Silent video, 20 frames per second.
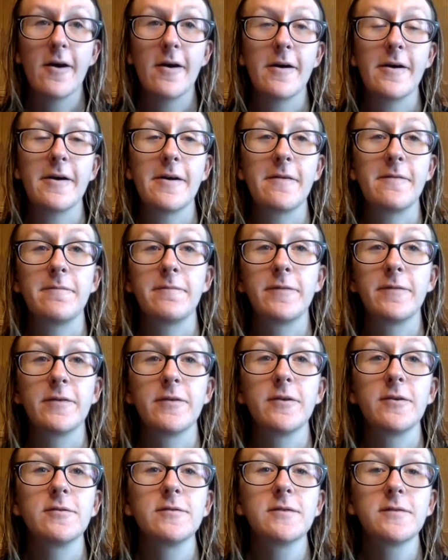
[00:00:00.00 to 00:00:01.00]
For
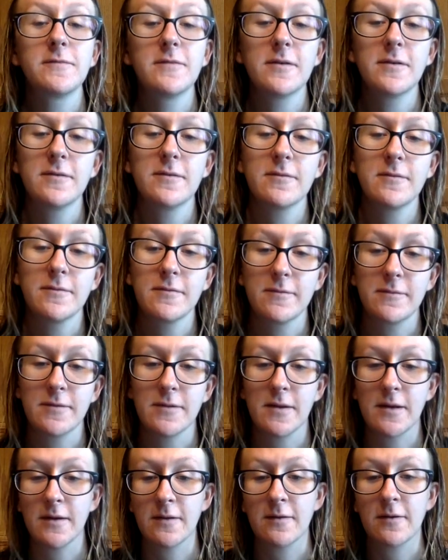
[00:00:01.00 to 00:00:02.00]
those of
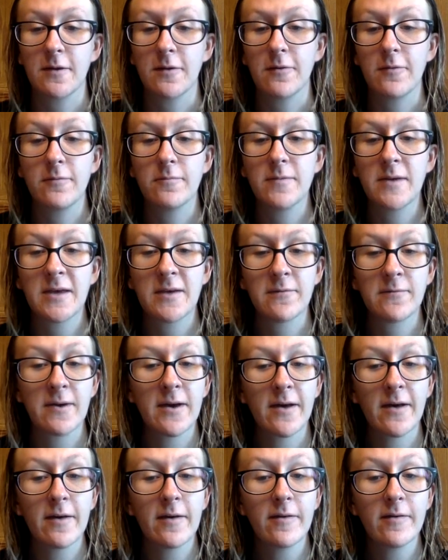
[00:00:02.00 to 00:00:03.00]
you that know me
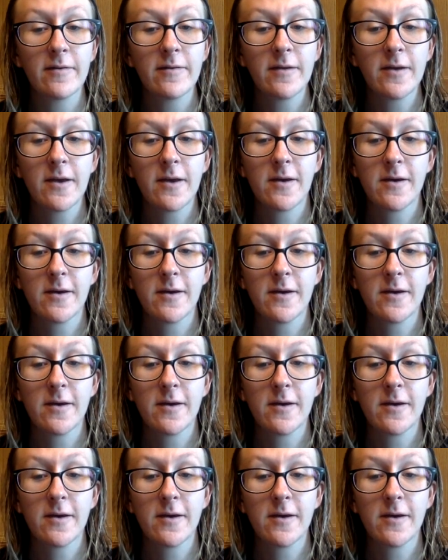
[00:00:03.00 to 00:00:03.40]
well,